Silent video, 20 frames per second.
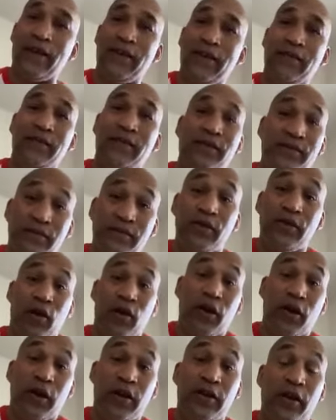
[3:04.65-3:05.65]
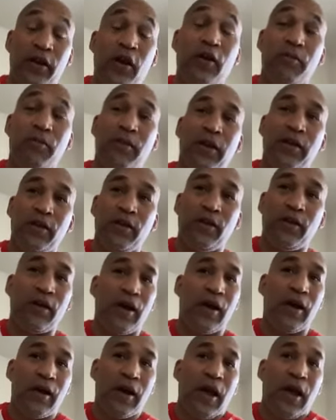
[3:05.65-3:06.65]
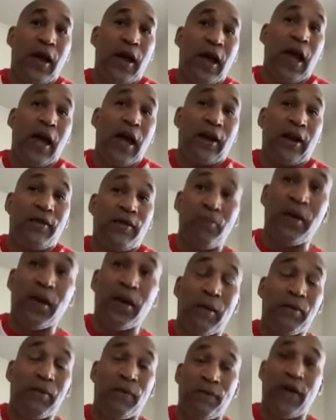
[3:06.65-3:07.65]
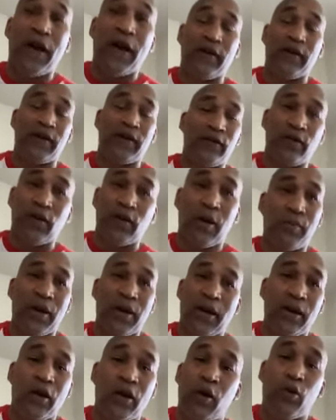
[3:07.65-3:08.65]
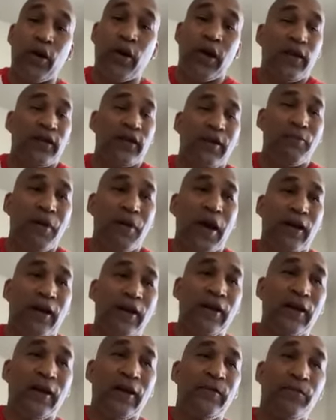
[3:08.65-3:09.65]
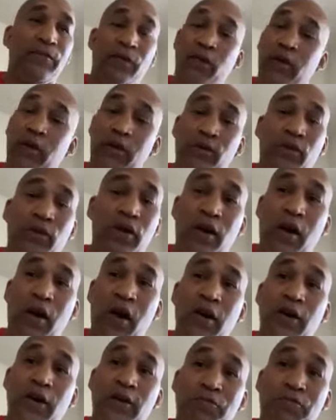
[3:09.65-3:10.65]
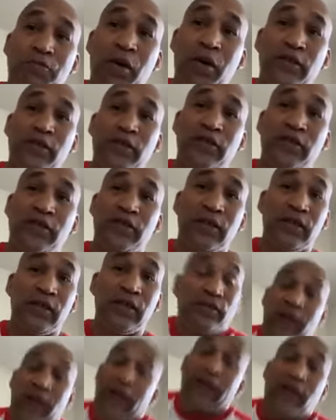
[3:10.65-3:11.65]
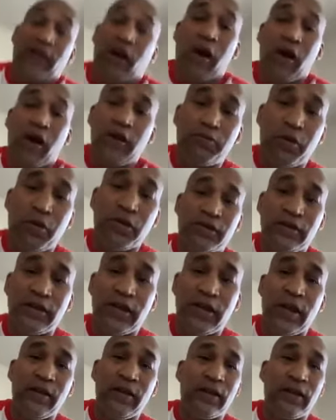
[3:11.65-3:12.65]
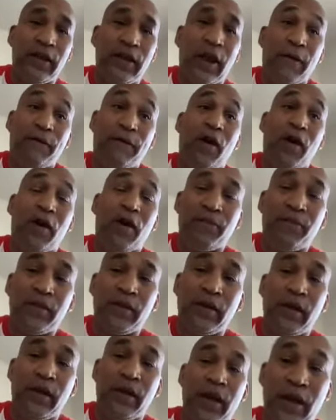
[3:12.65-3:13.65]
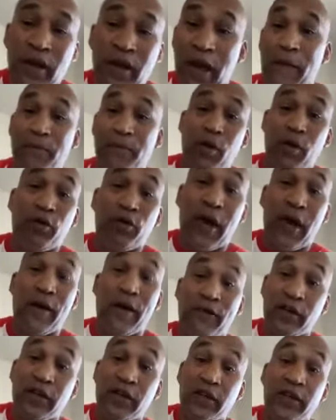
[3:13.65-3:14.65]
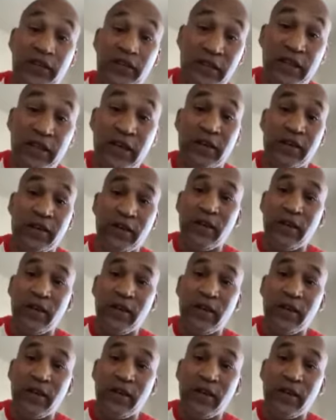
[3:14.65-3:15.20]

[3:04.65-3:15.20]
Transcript: He just, you know, he hurt me. You know, I gotta admit, I'm a fighter. You know, I'm not gonna hold anything back. You know, he's one of the hardest punches, not the hardest puncher that I fought. And I'm known to have a good chin.